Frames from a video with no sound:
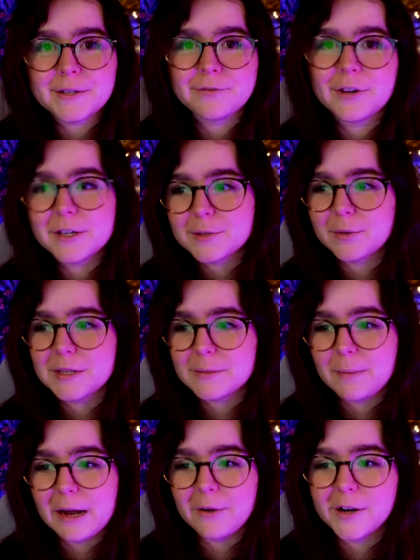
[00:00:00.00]
the first one is
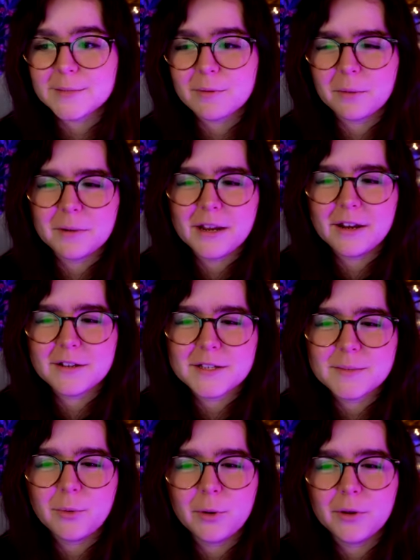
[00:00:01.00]
about is probably going to
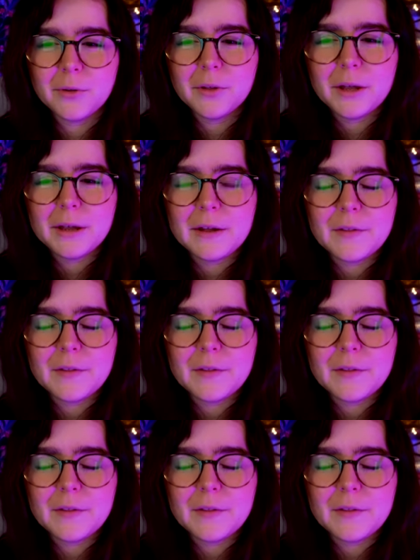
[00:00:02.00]
spoil